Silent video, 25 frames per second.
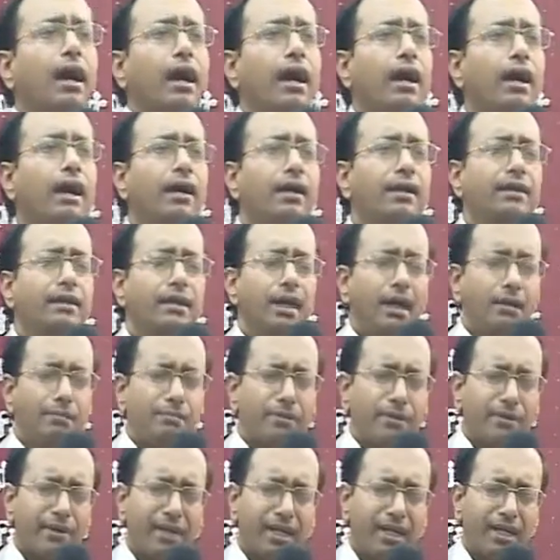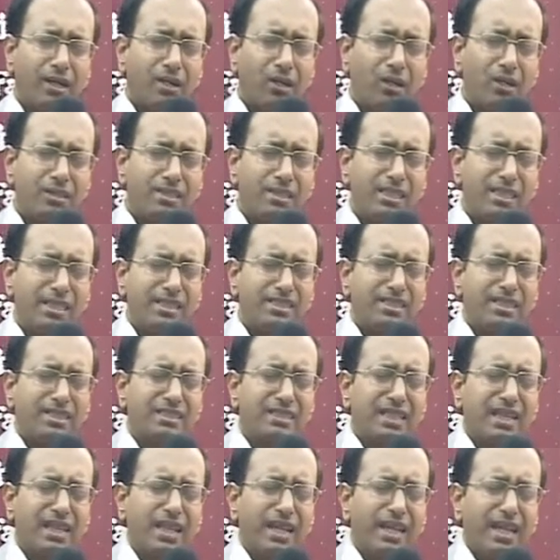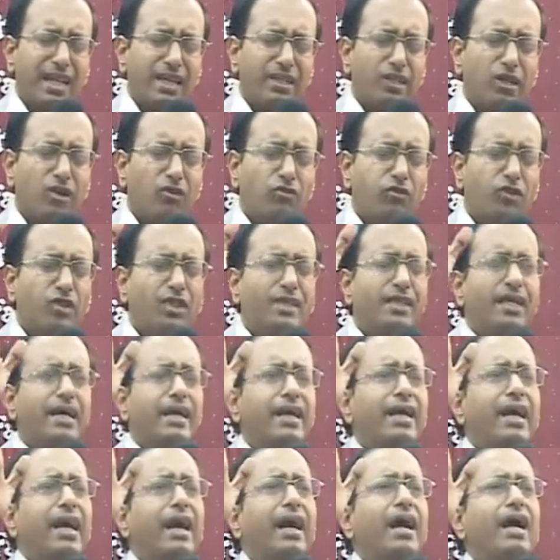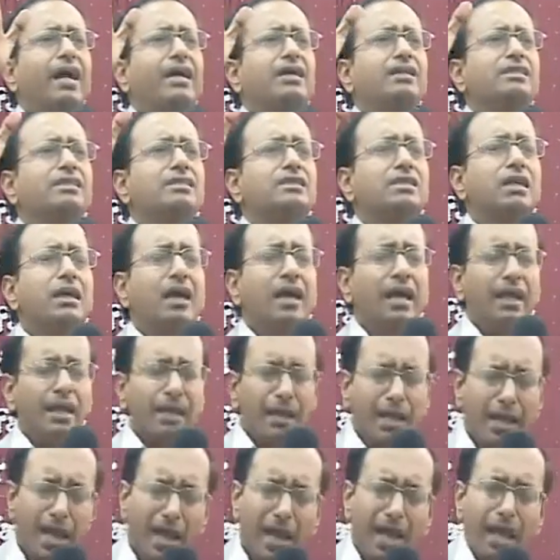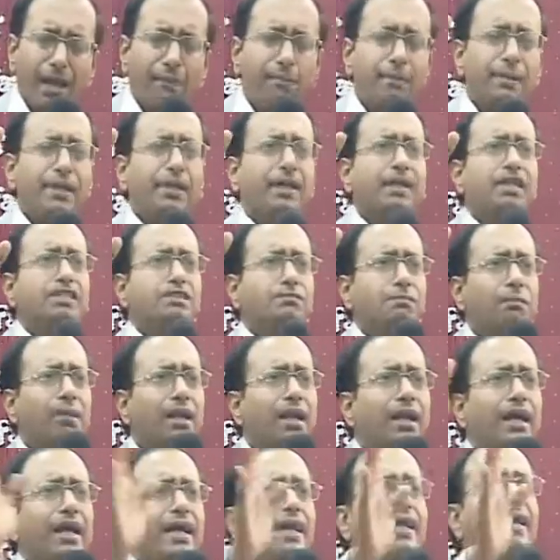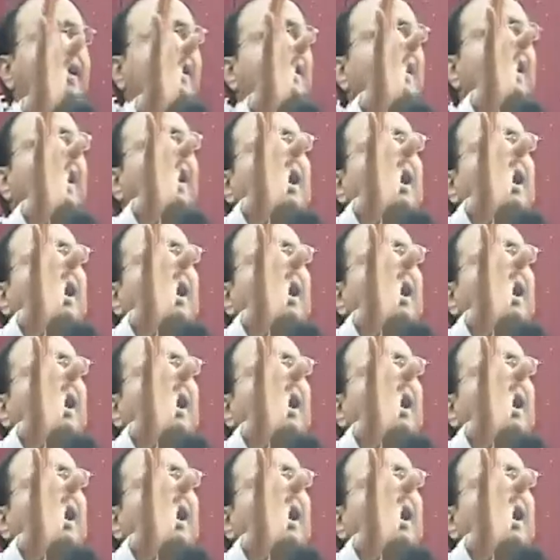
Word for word: And I prayed, Lord Jesus, lay your wounded hands, nail pierced, bleeding